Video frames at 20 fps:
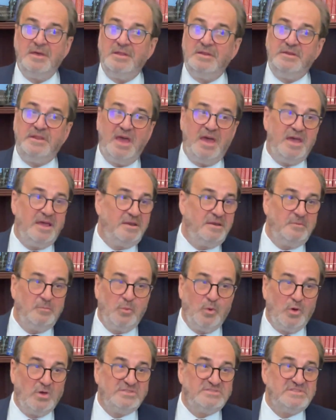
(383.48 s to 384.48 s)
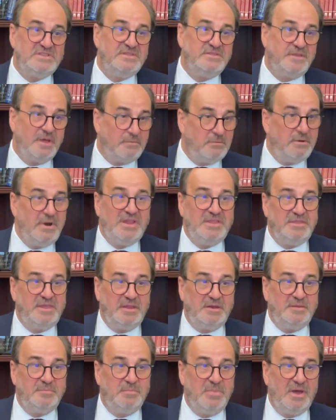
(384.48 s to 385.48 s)
then was
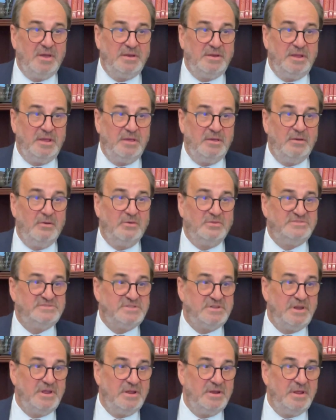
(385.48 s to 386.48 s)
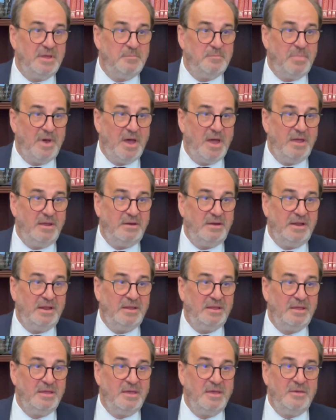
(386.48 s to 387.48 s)
integrated by the Austrian
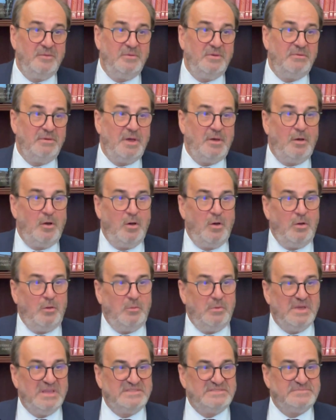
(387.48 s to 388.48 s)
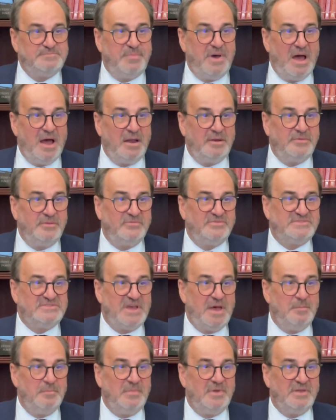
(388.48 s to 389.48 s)
Empire. We were always part of
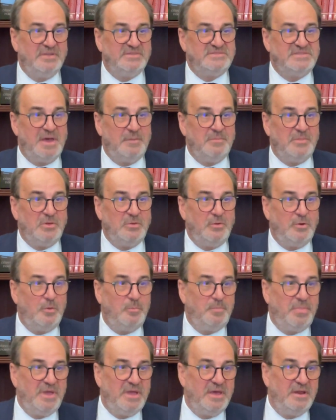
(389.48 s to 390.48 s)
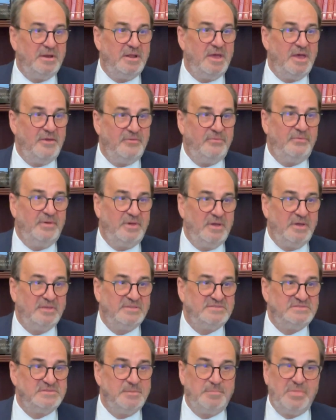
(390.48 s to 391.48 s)
some European
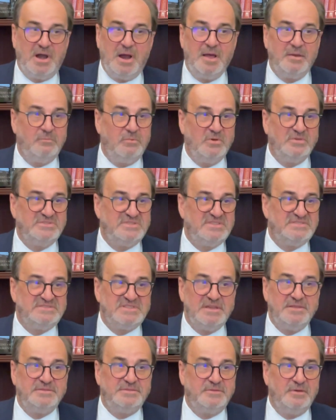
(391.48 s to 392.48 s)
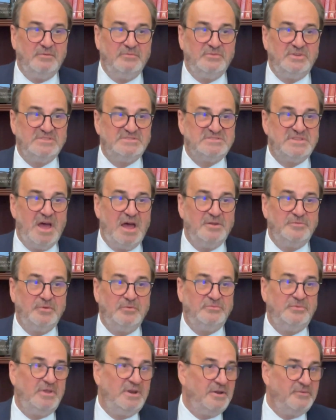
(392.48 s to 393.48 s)
affairs. The Prague was the center of the start
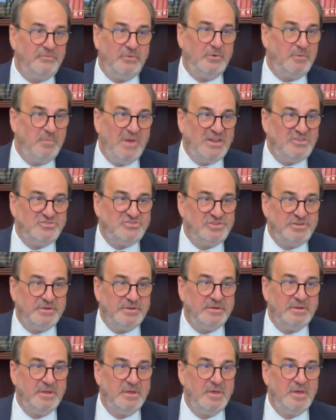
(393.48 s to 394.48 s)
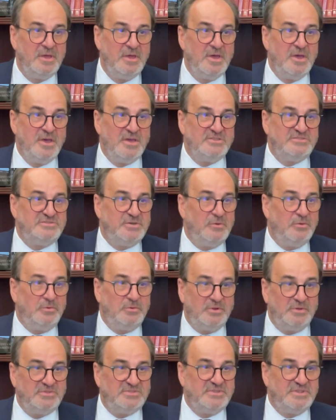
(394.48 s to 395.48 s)
of the Reformation,
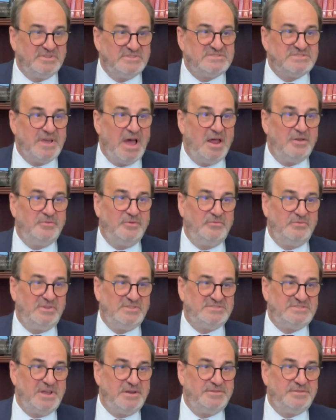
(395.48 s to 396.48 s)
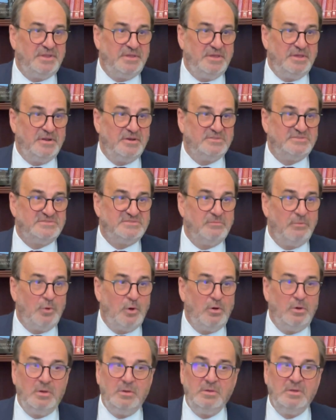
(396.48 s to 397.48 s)
so the start of the 30 Years'
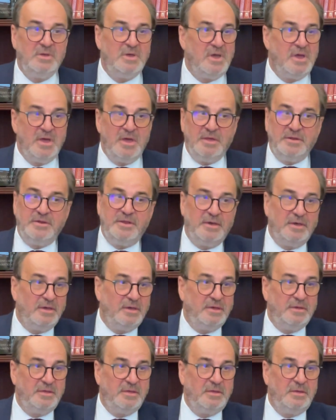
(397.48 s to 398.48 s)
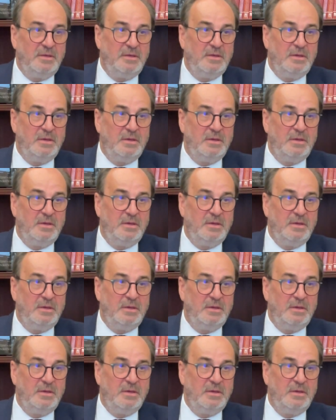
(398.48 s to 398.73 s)
War. The